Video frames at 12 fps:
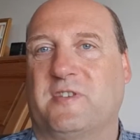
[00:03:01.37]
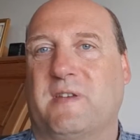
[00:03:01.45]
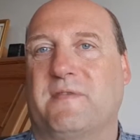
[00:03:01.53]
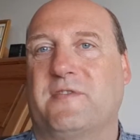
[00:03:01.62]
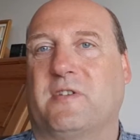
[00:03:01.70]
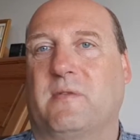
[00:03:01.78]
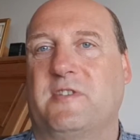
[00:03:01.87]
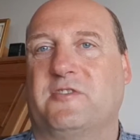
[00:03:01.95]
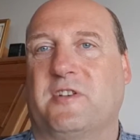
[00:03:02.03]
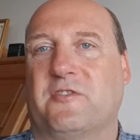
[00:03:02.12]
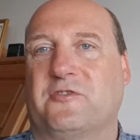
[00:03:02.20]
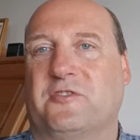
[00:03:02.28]
7 degrees
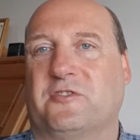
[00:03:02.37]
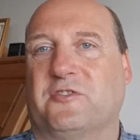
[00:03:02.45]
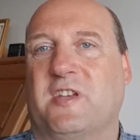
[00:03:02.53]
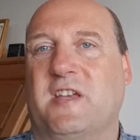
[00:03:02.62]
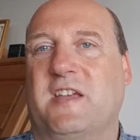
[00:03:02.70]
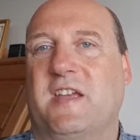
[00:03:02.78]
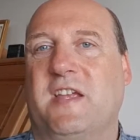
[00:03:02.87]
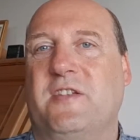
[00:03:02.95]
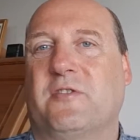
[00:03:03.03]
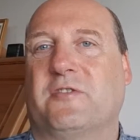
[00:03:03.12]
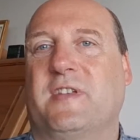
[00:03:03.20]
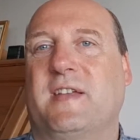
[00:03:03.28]
Celsius in
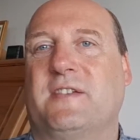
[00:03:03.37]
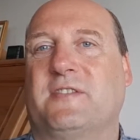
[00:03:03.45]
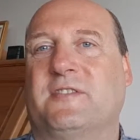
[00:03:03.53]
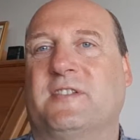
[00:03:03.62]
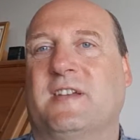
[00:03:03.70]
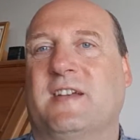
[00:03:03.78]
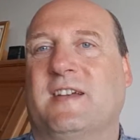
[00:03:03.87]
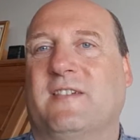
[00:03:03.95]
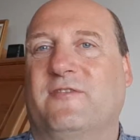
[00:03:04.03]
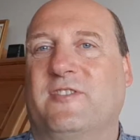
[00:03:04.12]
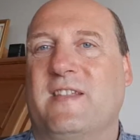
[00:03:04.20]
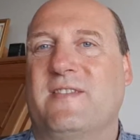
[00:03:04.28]
your tanks,
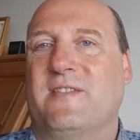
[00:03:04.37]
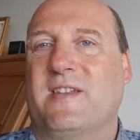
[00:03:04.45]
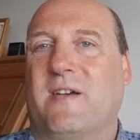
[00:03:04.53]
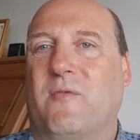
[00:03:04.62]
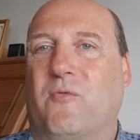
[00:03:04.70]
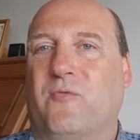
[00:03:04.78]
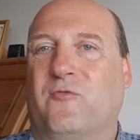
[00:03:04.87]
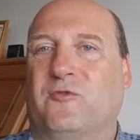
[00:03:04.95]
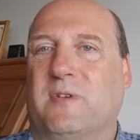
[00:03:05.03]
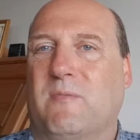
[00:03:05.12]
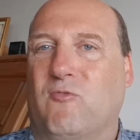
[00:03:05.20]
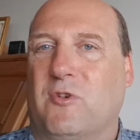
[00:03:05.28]
then yeah,
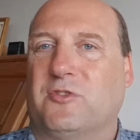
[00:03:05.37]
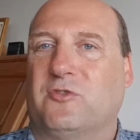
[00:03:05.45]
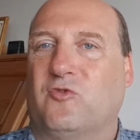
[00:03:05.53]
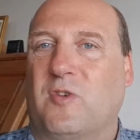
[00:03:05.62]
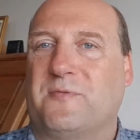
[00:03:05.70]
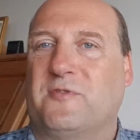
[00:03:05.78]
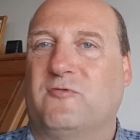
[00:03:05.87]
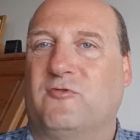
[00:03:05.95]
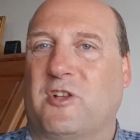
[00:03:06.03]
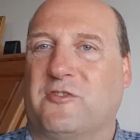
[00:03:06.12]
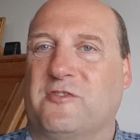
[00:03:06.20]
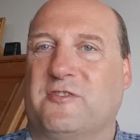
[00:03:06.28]
some water drops,
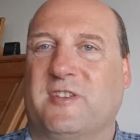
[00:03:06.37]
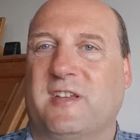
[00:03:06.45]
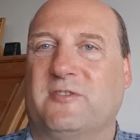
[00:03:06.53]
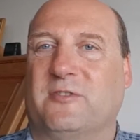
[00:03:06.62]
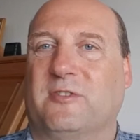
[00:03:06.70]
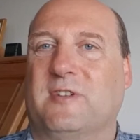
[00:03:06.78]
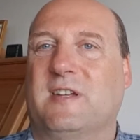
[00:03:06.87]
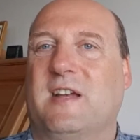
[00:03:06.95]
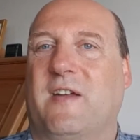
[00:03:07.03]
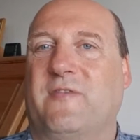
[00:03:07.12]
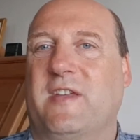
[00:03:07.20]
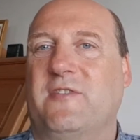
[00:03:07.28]
doesn't settle.
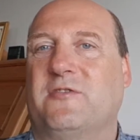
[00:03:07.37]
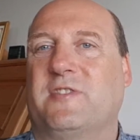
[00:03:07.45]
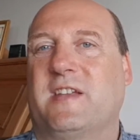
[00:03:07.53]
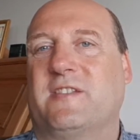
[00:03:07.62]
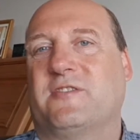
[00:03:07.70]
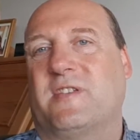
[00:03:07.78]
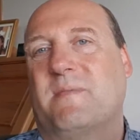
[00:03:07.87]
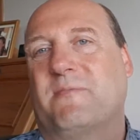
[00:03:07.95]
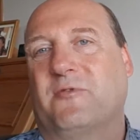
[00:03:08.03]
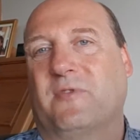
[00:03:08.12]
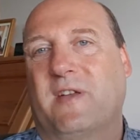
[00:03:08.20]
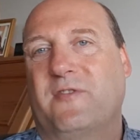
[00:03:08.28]
And then you take the
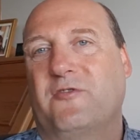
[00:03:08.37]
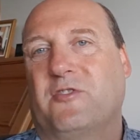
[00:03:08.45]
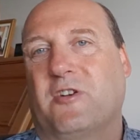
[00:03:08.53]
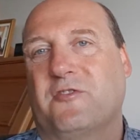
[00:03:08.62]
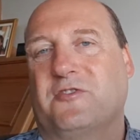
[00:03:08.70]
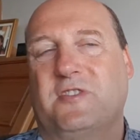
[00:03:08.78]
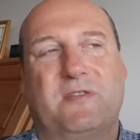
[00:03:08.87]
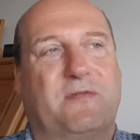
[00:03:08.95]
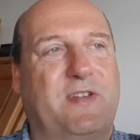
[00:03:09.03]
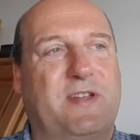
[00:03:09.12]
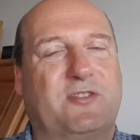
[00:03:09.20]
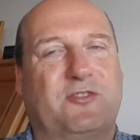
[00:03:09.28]
sample and you can't see your
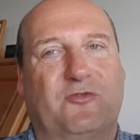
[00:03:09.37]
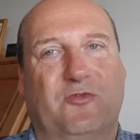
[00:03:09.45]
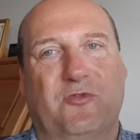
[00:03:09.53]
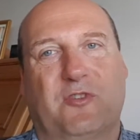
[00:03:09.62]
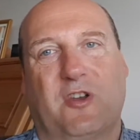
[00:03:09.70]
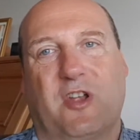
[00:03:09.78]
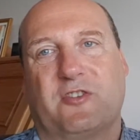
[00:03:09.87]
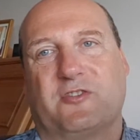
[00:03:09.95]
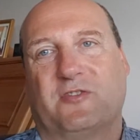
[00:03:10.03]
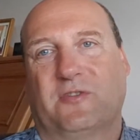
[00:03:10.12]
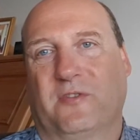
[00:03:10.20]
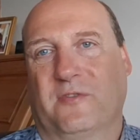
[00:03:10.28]
fingers through the
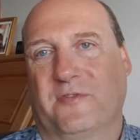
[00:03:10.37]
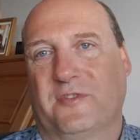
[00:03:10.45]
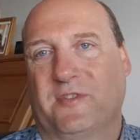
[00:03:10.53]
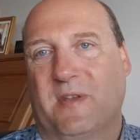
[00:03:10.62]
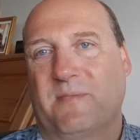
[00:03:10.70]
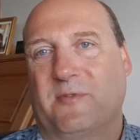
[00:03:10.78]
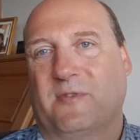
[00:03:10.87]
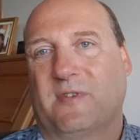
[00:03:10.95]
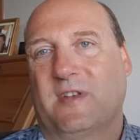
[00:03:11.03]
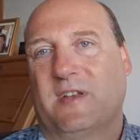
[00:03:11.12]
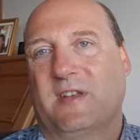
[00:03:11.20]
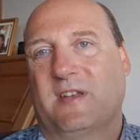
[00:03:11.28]
glass of the sample.
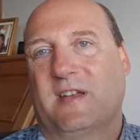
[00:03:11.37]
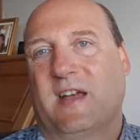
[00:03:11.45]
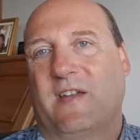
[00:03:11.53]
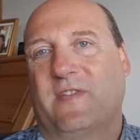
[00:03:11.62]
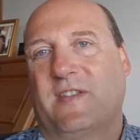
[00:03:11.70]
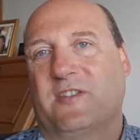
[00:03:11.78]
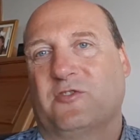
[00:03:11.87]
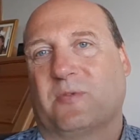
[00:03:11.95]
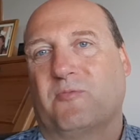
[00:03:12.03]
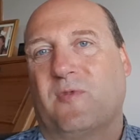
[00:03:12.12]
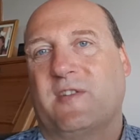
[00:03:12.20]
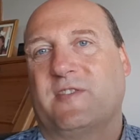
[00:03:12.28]
And then it's
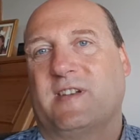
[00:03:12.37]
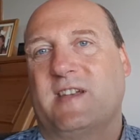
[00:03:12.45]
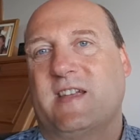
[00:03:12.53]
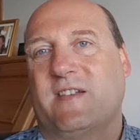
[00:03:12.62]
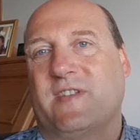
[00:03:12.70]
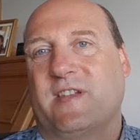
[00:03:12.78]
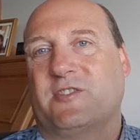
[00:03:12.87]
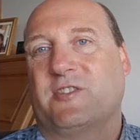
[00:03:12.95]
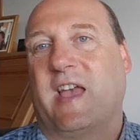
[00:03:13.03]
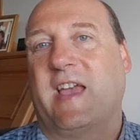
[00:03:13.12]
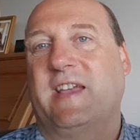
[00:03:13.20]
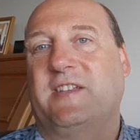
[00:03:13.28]
not bright and clear, then it's
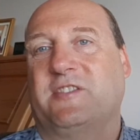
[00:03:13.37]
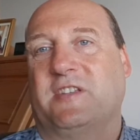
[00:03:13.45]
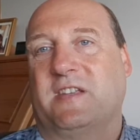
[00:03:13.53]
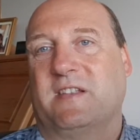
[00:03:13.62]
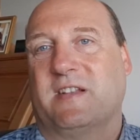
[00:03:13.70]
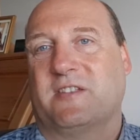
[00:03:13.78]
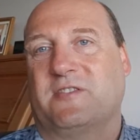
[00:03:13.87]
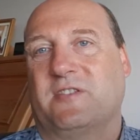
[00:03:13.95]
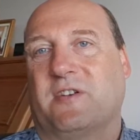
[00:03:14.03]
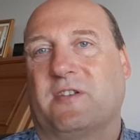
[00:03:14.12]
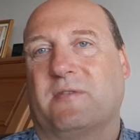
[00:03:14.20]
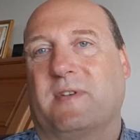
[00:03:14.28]
hazy. That's
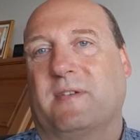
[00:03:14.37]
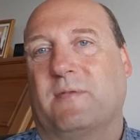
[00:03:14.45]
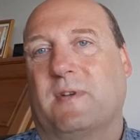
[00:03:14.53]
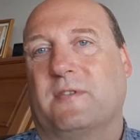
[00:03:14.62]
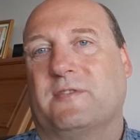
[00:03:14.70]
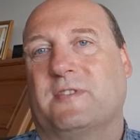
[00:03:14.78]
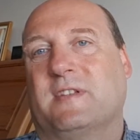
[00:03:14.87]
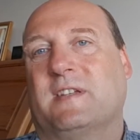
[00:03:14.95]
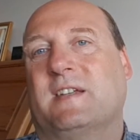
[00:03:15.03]
the other way around.